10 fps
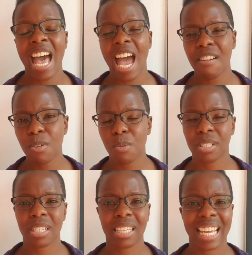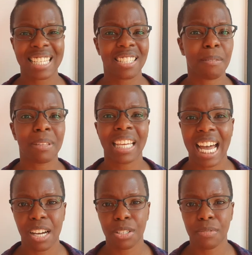Everyone's gonna get something
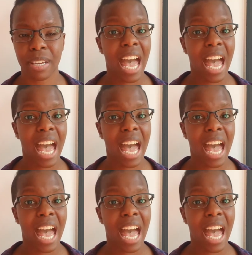out of it.